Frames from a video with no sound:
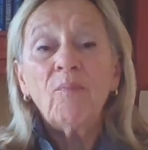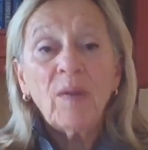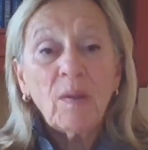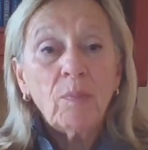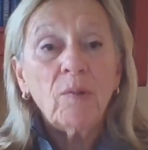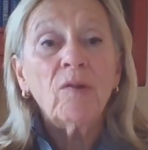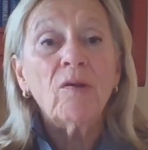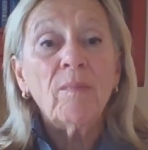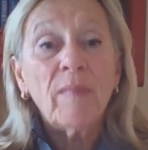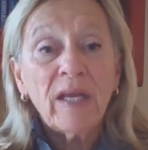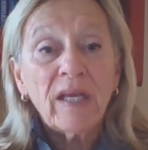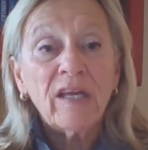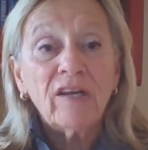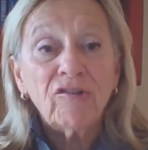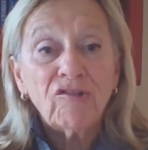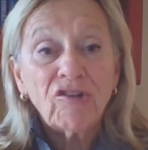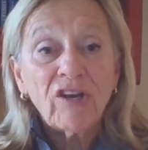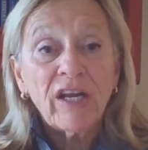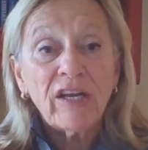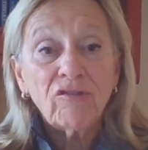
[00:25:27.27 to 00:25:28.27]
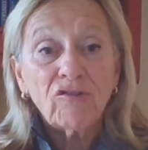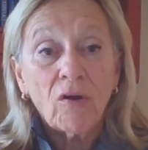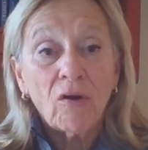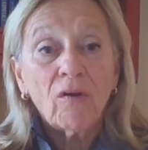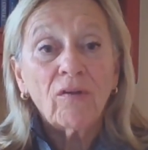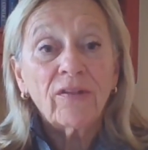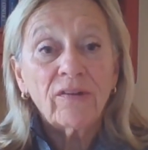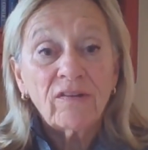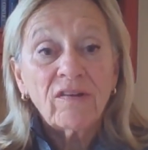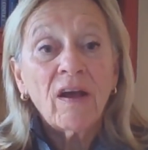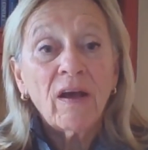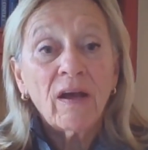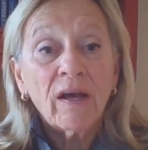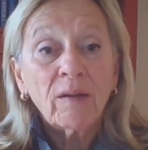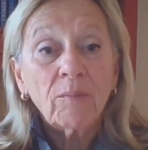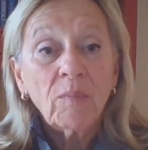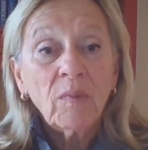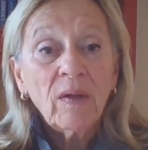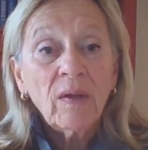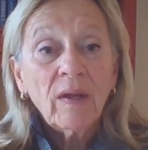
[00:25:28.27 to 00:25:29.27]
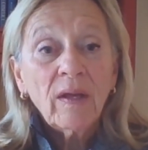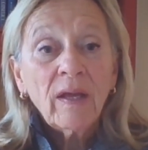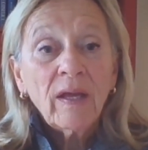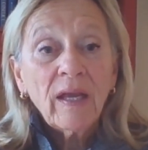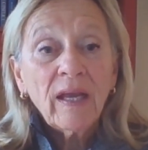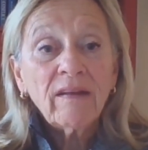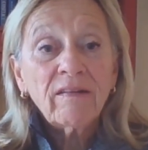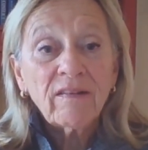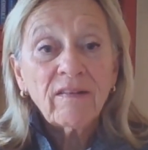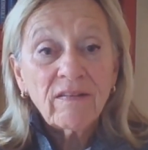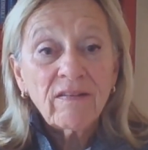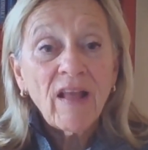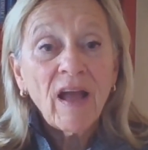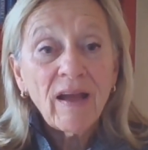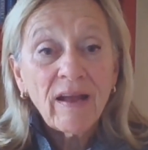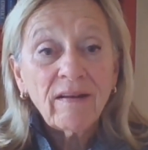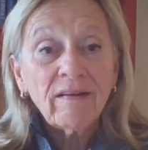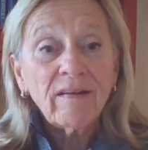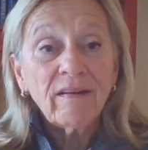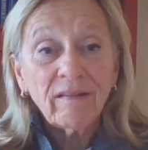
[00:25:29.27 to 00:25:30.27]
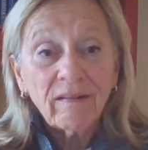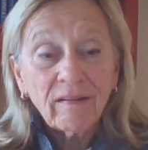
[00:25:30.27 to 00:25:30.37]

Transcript: People are making change all the time. It's not